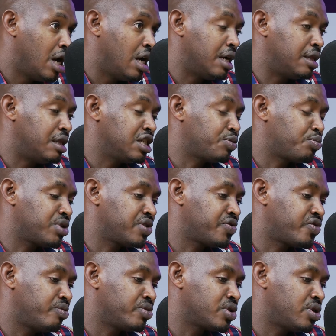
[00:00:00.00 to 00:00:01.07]
And this
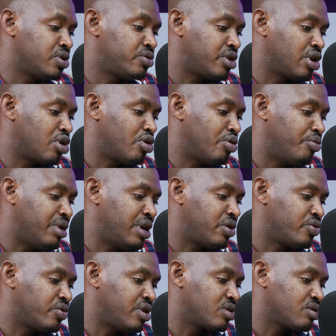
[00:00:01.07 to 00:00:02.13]
platform is going to recommend
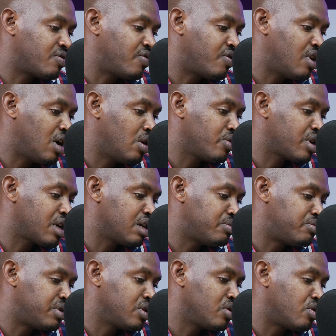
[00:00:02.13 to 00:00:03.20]
ways of how we can
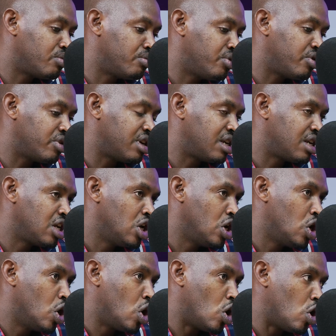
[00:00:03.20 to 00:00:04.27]
bring on board
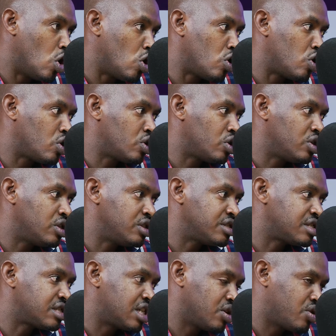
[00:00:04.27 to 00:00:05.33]
all
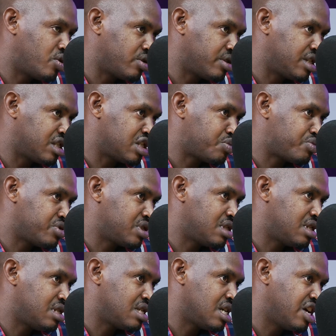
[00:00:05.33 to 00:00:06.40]
stakeholders,
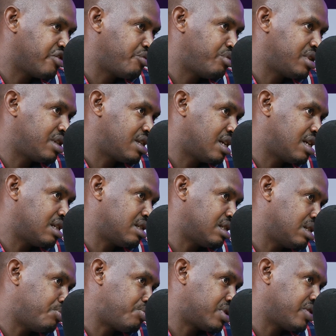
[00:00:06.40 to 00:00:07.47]
especially government and
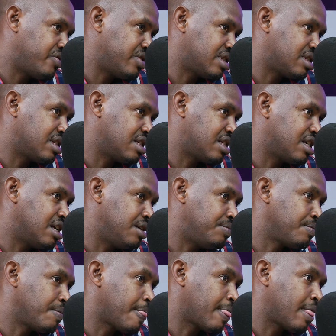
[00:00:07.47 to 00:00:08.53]
the private sector,
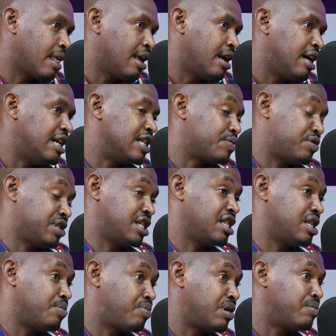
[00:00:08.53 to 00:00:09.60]
especially
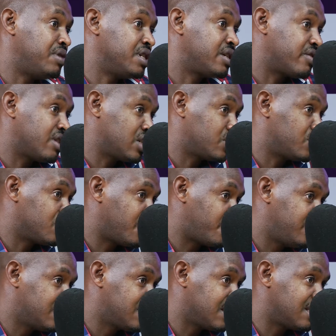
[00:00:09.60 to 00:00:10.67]
the public relations
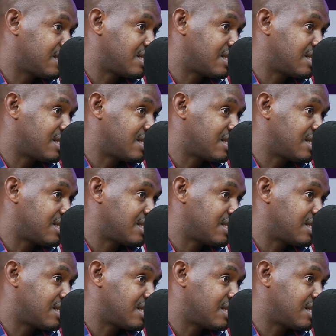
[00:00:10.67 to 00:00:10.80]
officials.